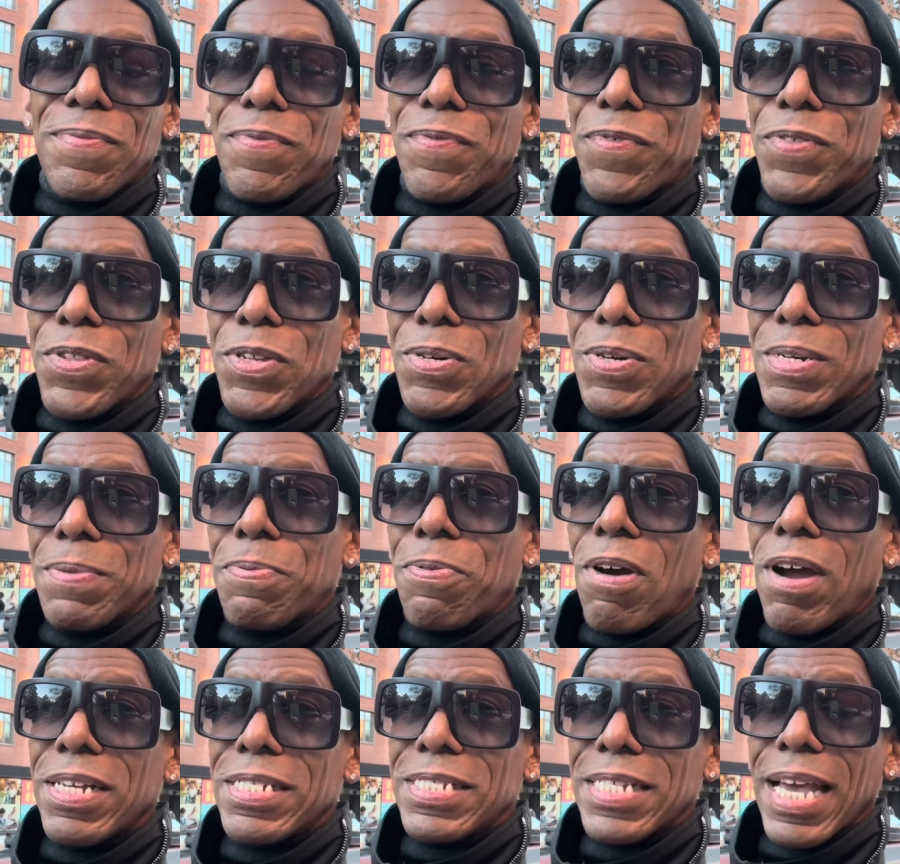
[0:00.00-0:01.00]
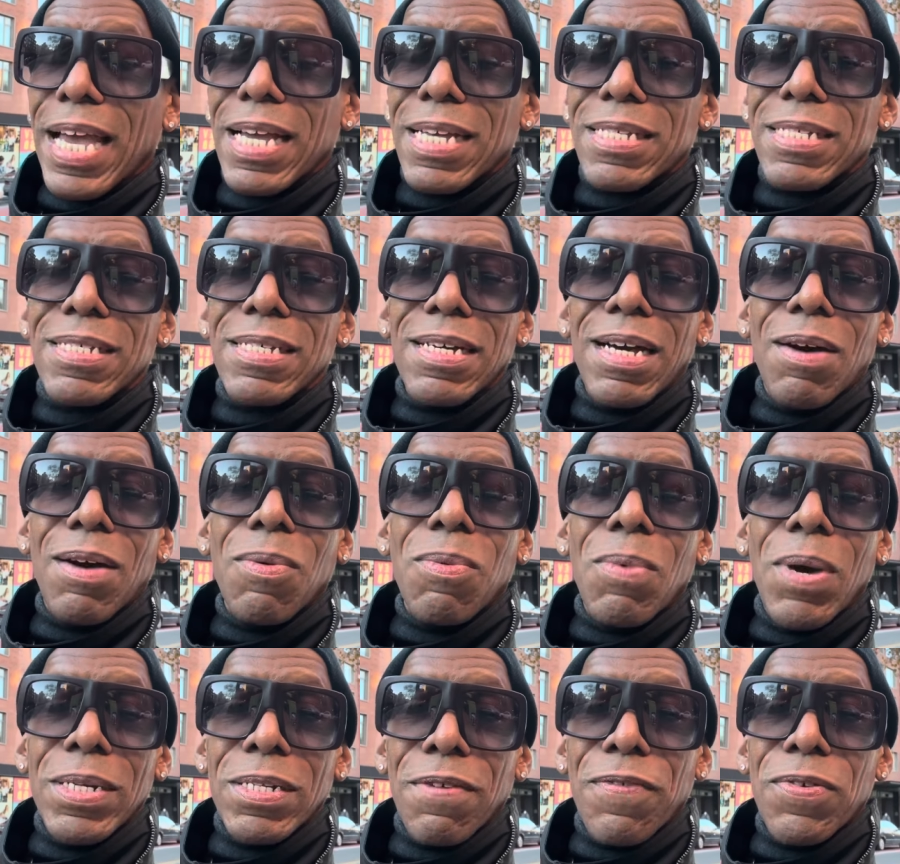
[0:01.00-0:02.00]
Fluid Project, a
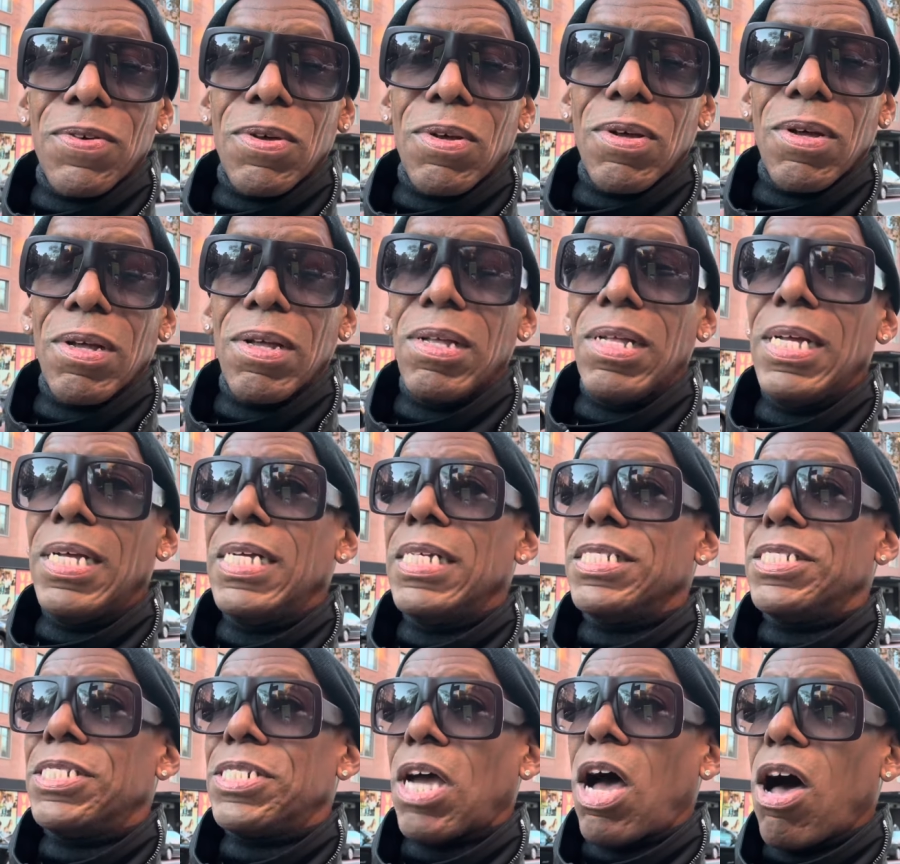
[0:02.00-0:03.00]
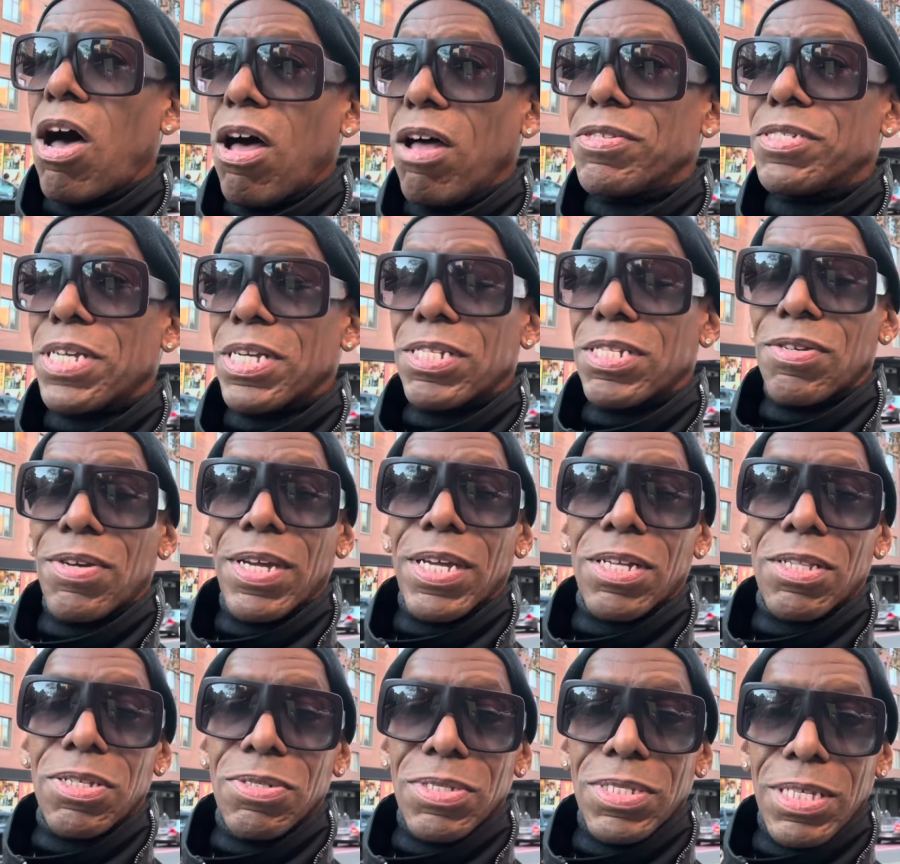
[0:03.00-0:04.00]
wonderful all gender
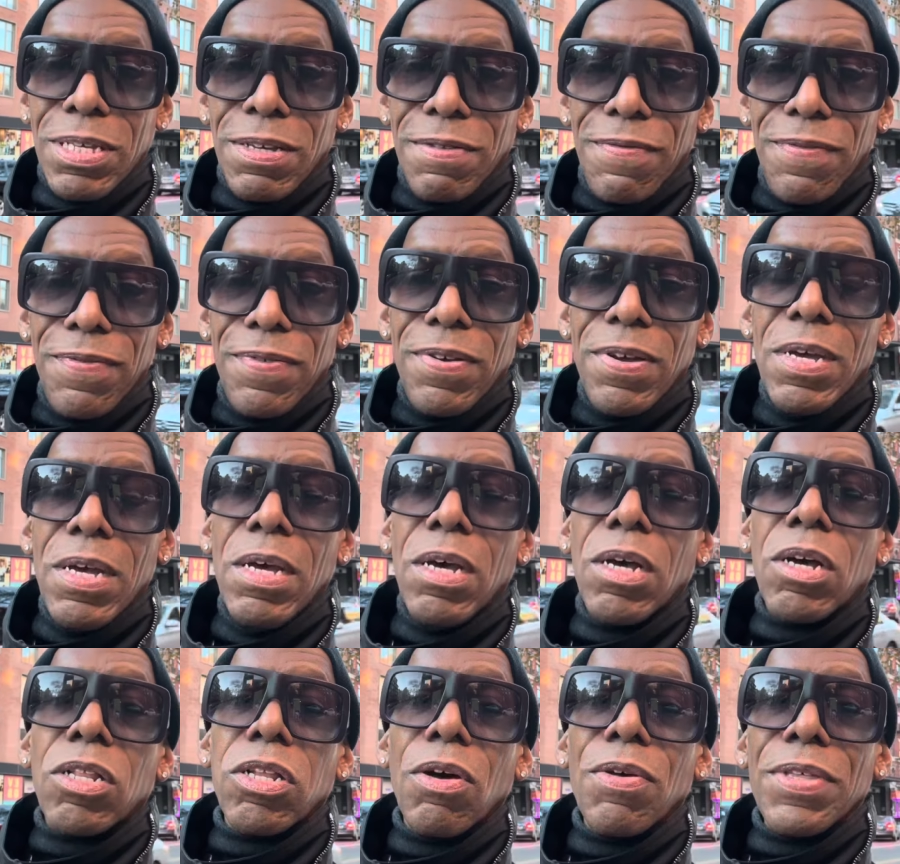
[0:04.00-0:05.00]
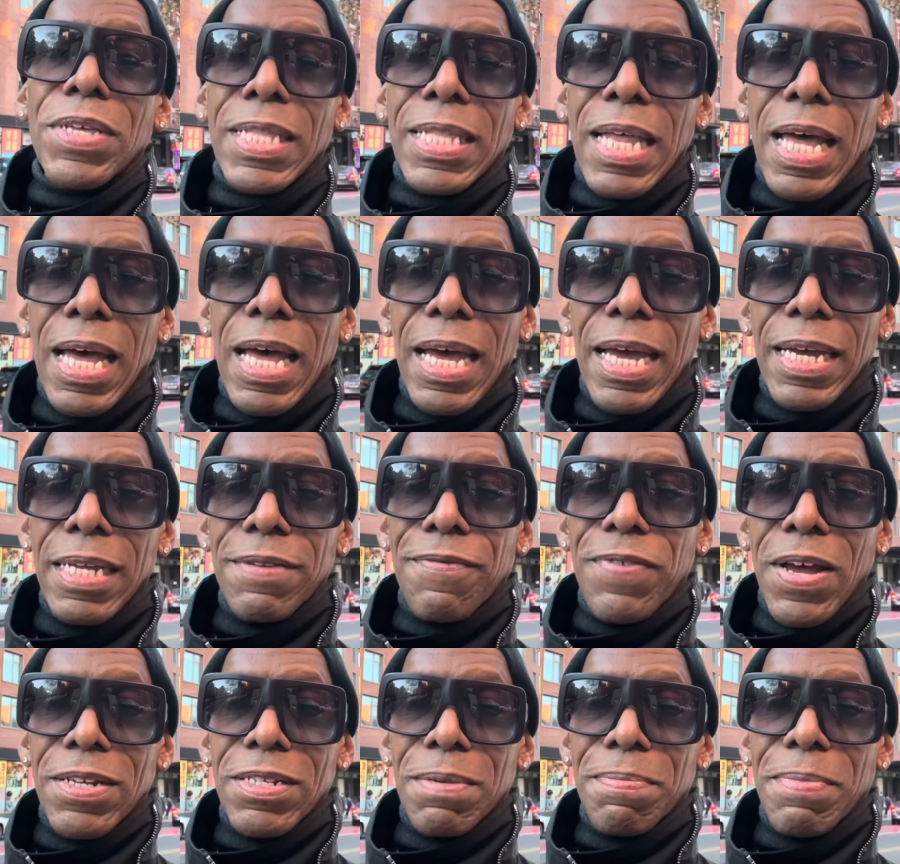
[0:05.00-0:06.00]
inclusive clothing line
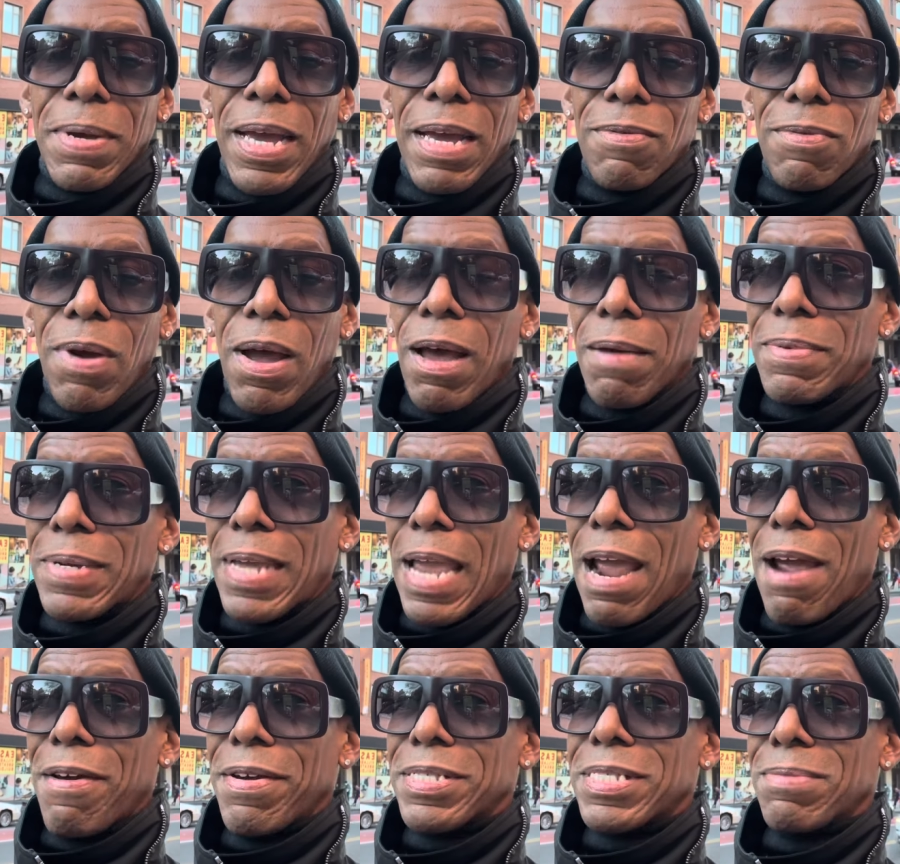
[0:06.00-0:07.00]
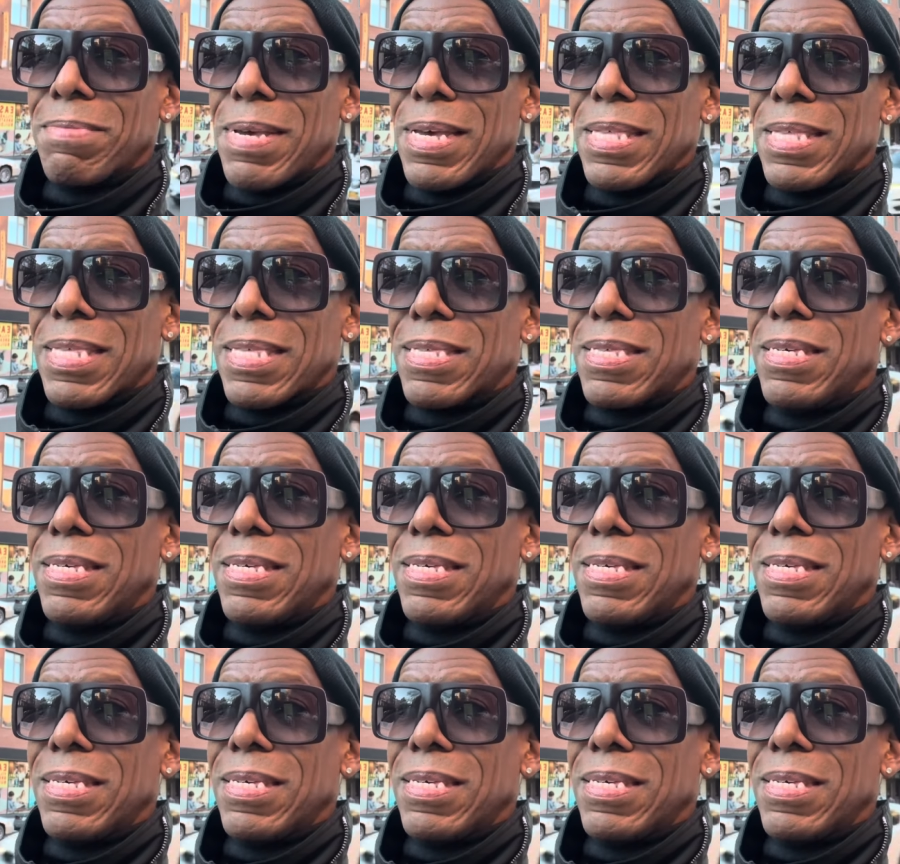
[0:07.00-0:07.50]
founded by Rob Garrett Smith.